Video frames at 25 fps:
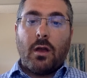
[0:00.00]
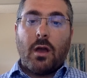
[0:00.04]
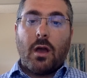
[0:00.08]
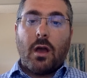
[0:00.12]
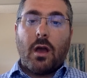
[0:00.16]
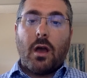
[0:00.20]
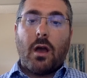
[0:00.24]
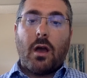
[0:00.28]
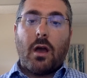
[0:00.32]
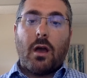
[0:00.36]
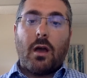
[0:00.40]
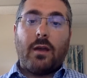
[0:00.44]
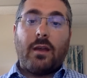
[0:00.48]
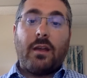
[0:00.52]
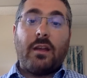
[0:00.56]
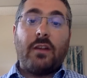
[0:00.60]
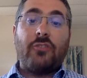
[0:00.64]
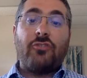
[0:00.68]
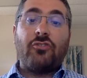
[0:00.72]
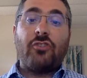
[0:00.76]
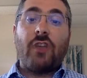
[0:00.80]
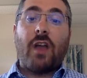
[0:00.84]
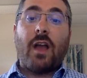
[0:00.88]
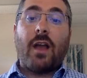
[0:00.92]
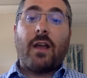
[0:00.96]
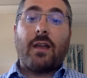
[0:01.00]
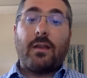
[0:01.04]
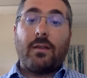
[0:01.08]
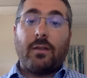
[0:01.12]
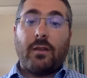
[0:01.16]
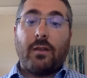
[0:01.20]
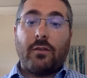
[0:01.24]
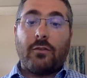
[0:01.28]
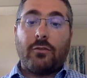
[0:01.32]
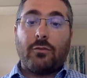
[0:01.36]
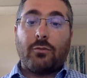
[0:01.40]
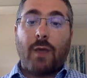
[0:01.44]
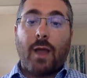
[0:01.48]
uh, he
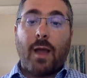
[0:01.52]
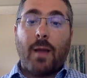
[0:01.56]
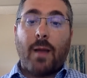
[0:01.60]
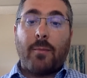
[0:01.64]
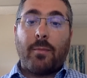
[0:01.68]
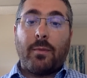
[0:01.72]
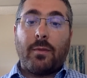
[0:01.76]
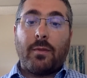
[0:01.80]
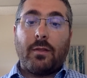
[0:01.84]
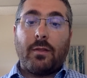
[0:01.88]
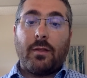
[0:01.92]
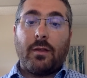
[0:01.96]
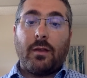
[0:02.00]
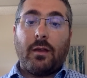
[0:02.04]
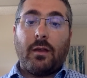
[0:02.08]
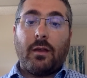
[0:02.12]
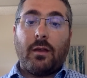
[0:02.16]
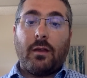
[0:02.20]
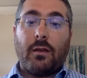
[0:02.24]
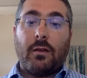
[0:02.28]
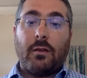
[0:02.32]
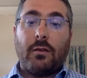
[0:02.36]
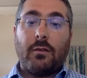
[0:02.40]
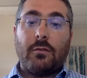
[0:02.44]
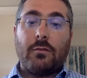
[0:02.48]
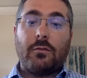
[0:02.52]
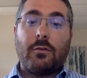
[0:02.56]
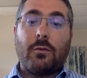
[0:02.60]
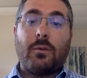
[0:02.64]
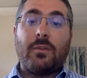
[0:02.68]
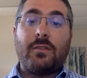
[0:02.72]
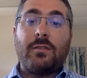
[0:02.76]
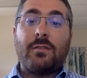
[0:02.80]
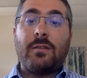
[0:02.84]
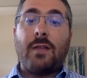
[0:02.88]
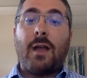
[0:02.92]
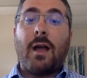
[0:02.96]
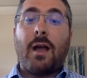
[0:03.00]
ejaculates rapidly so
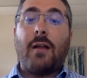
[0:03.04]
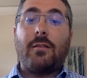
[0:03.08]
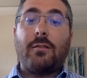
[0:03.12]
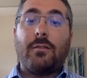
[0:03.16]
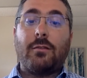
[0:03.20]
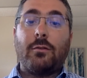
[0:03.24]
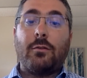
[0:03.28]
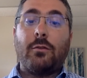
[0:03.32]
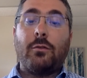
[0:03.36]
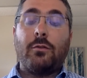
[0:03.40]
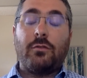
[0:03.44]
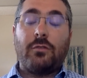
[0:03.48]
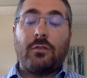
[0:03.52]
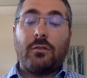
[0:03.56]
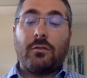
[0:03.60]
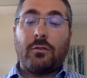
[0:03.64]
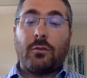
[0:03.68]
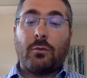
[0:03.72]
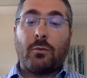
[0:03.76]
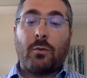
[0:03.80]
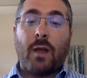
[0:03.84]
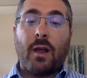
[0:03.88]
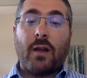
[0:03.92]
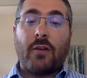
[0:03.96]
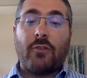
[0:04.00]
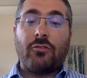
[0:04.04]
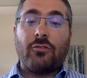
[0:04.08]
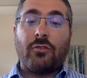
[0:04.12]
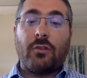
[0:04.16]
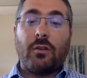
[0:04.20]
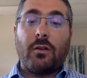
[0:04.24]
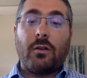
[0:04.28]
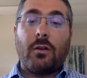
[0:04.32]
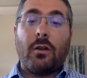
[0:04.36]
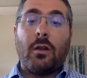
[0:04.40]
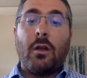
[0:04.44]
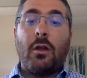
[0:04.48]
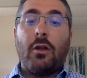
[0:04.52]
as not to lose his
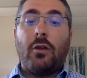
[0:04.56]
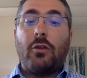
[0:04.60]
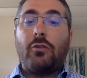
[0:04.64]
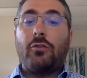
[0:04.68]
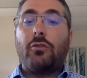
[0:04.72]
erection